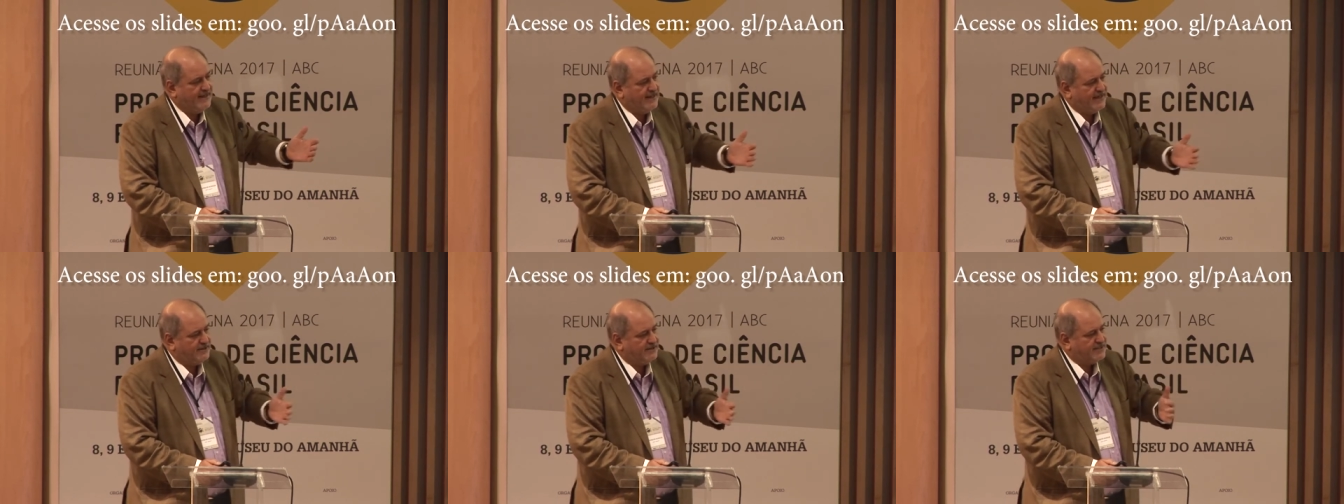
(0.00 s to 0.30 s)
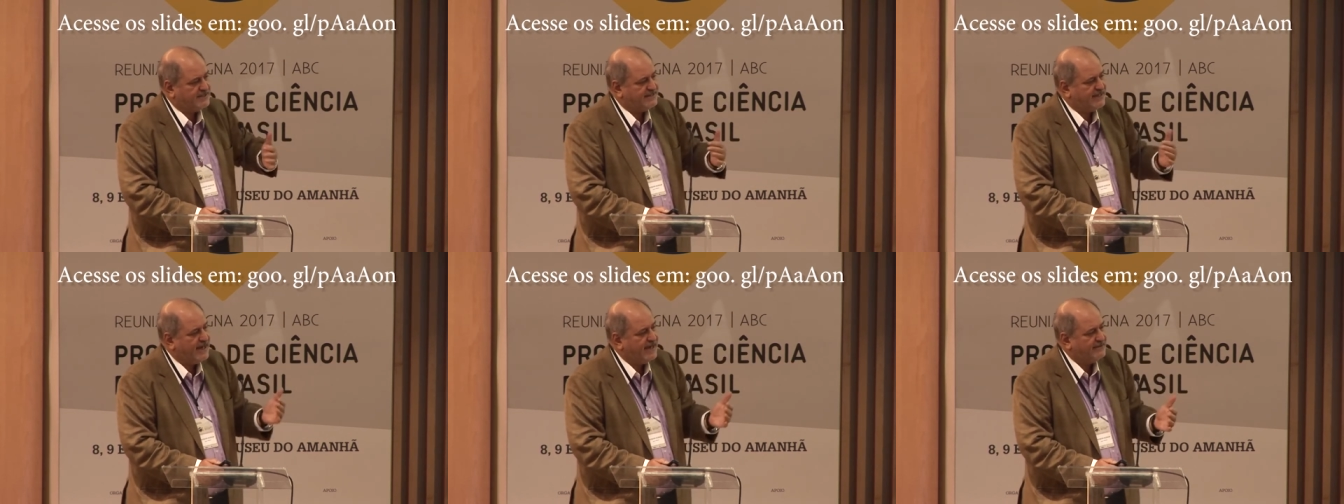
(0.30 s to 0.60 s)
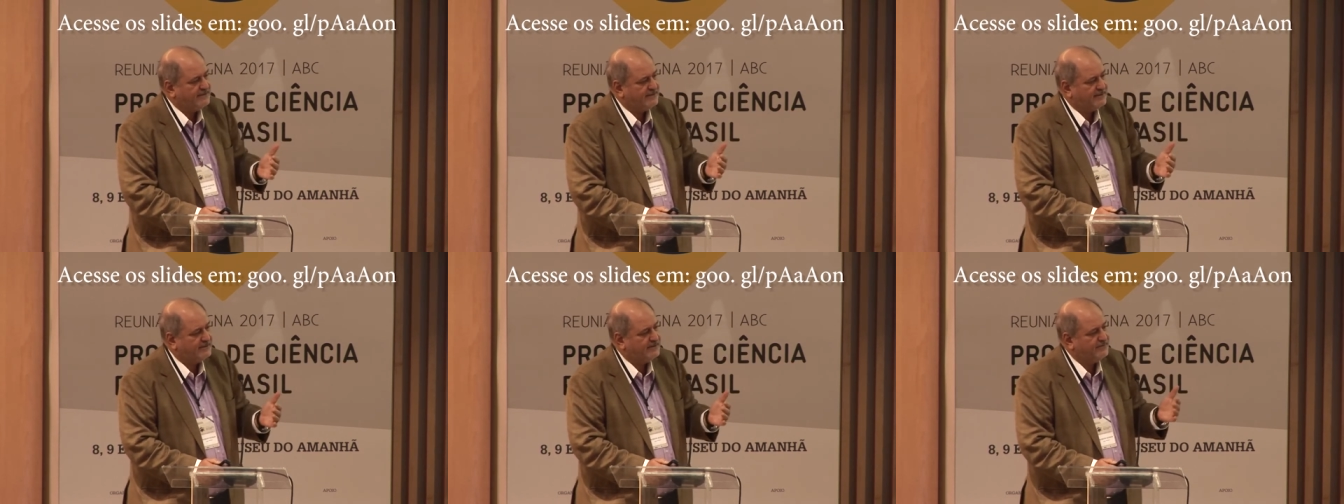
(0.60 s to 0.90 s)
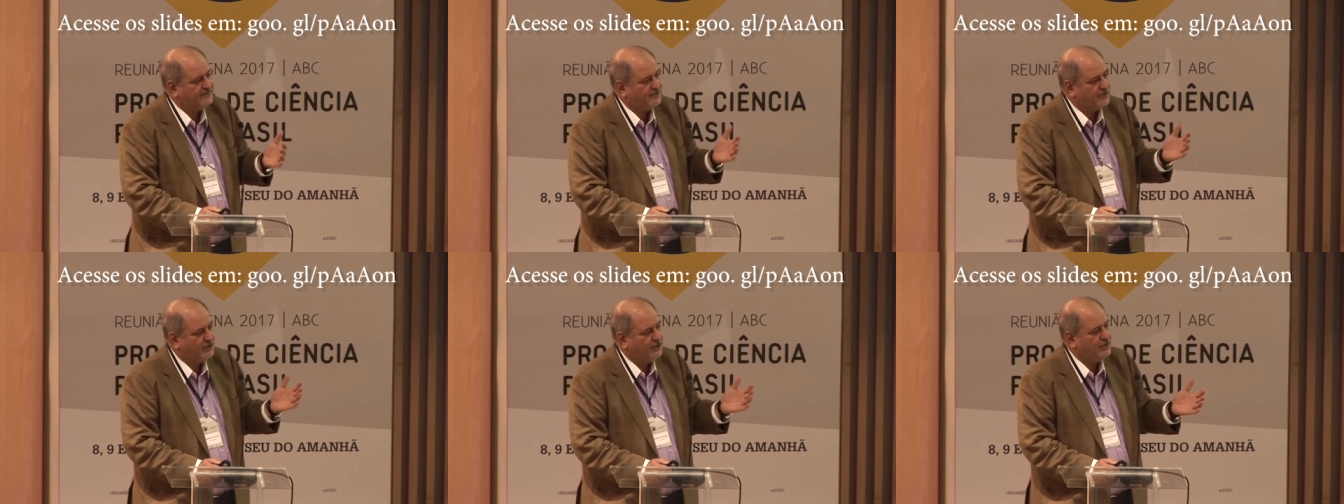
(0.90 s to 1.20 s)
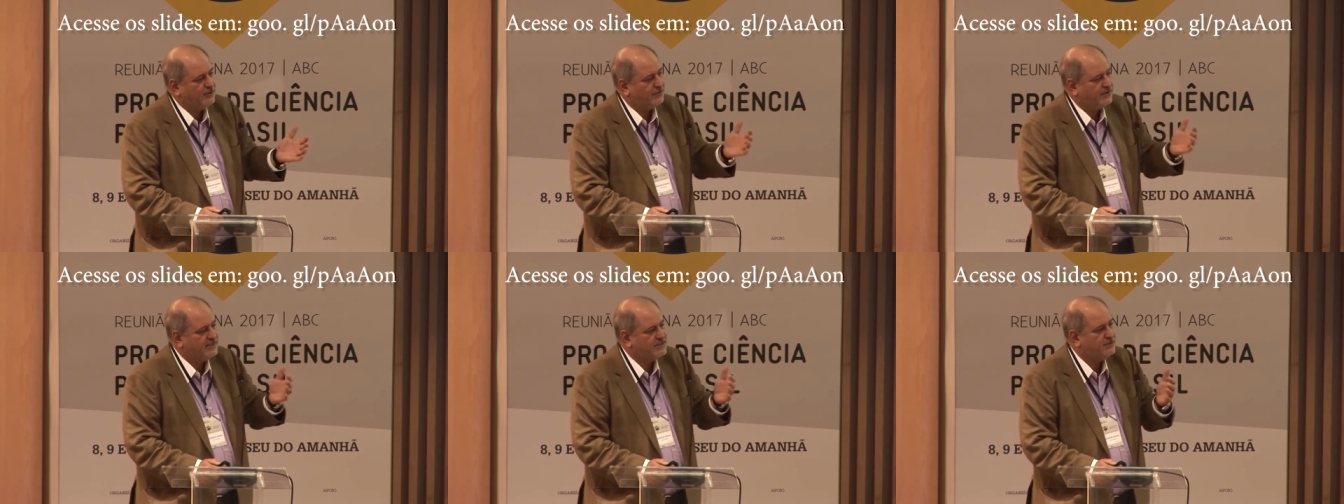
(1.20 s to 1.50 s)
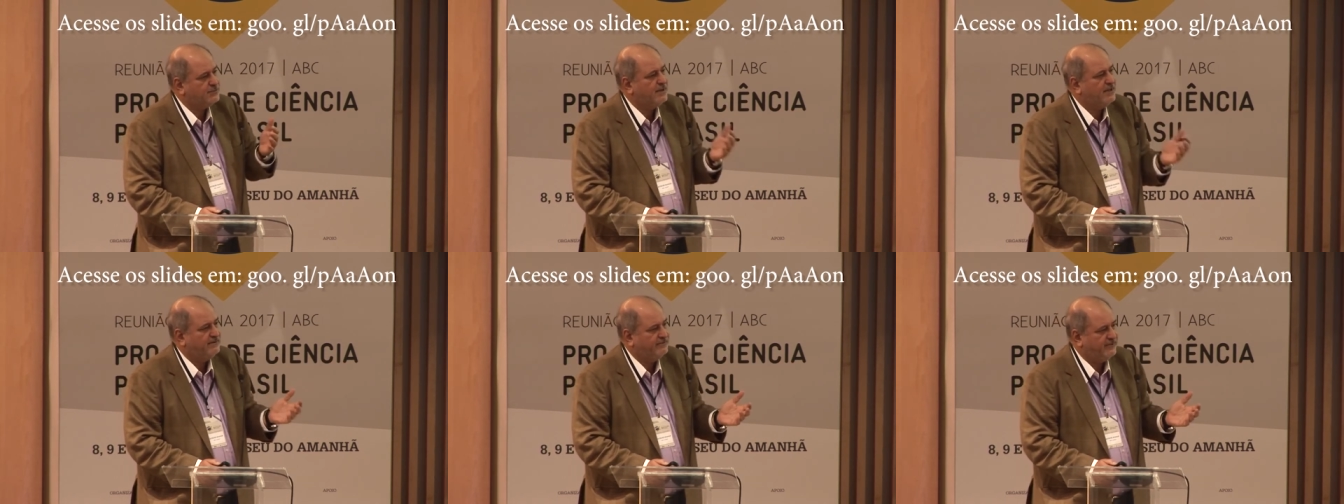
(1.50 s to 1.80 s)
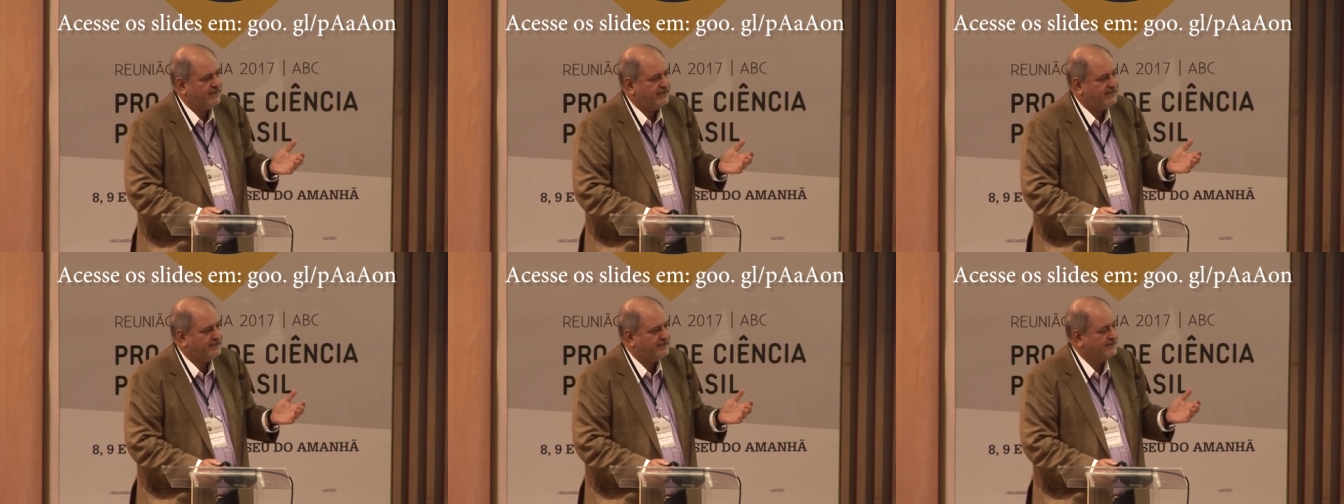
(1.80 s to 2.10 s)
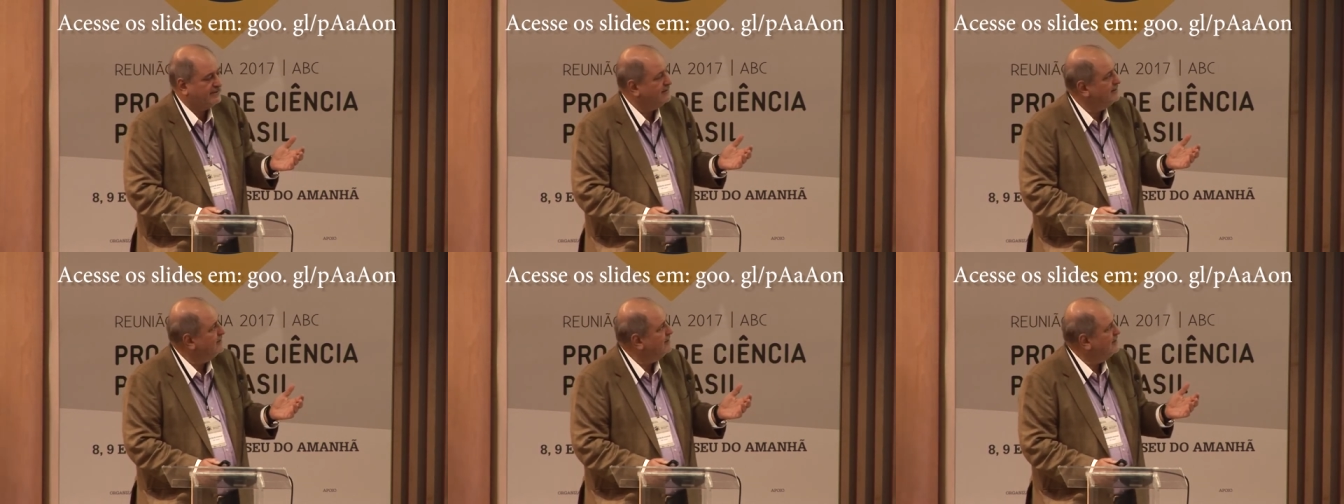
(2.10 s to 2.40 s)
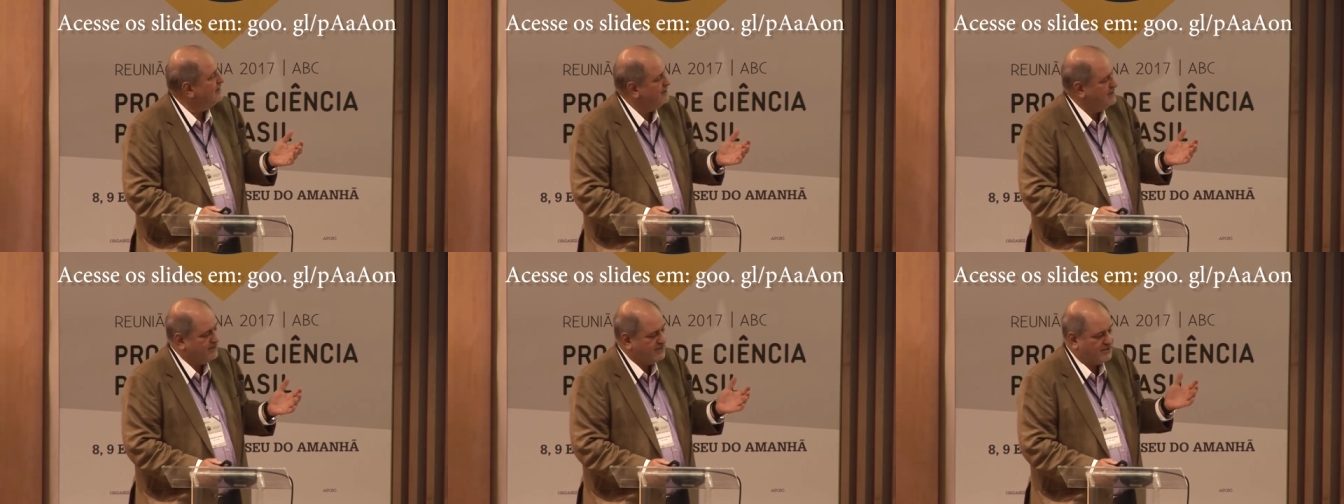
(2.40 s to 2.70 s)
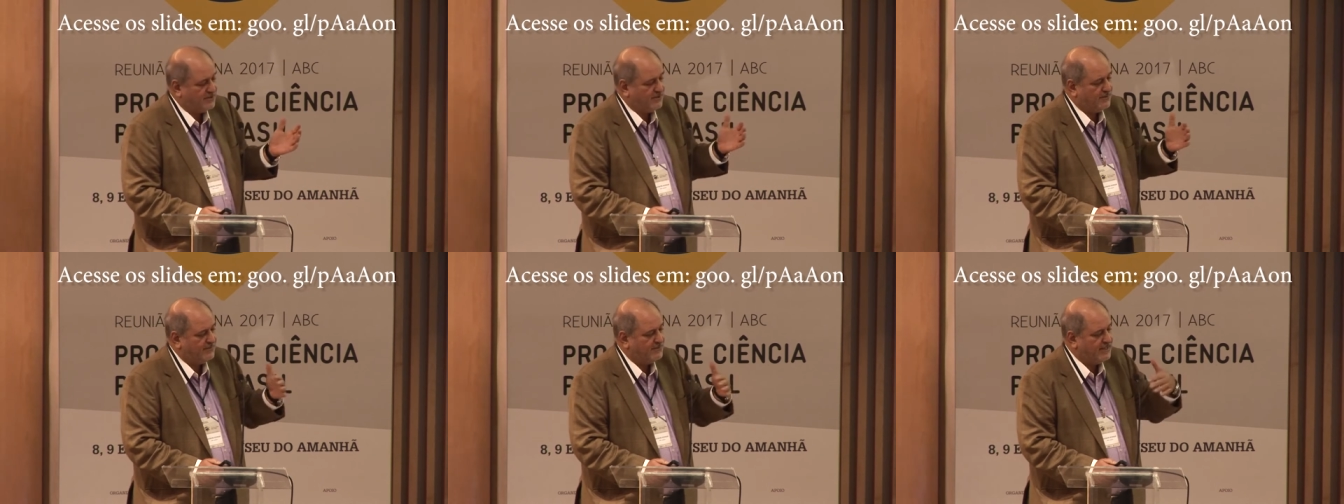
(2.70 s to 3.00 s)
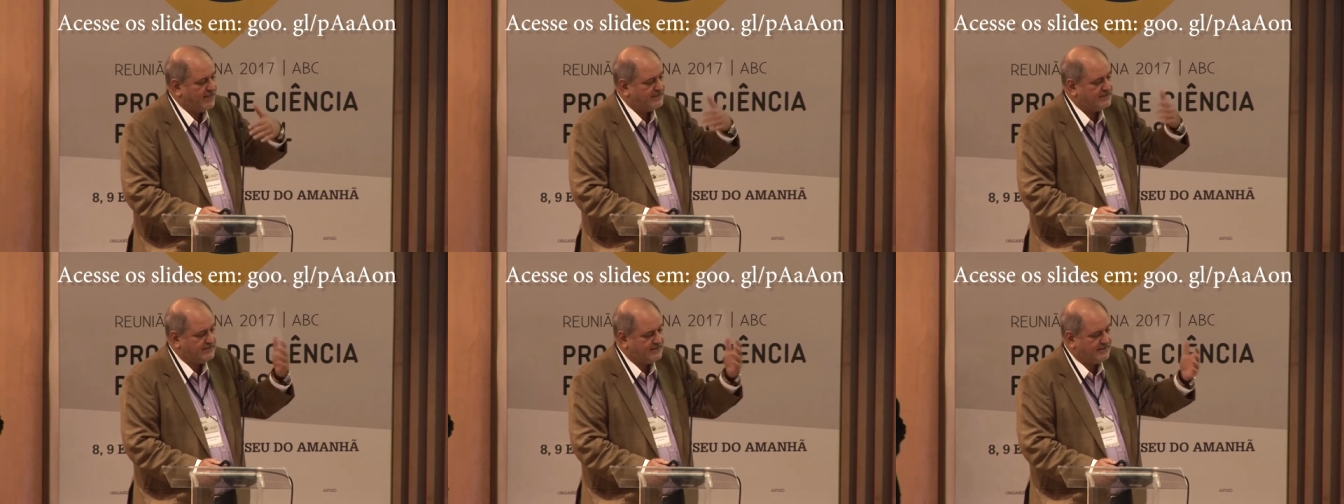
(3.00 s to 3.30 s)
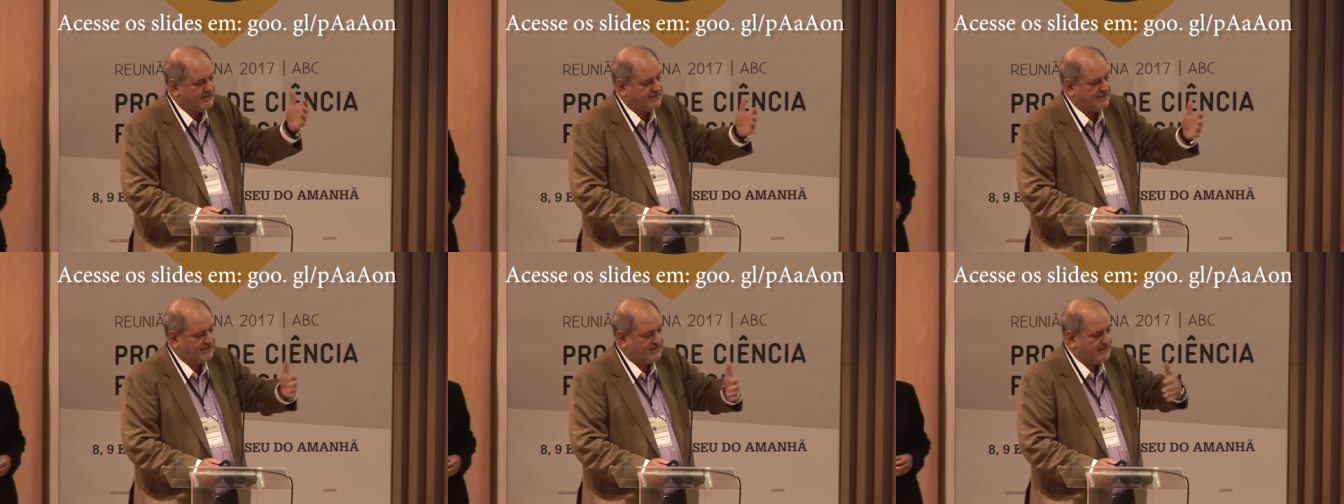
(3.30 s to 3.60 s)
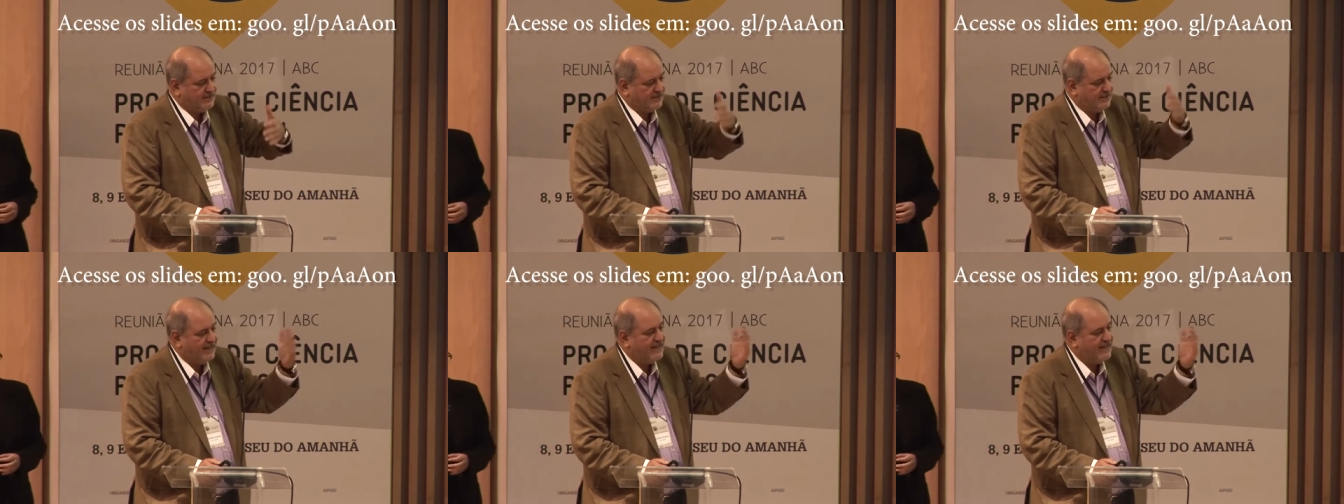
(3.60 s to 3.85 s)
And the standard for a cure is 12 weeks. So that's the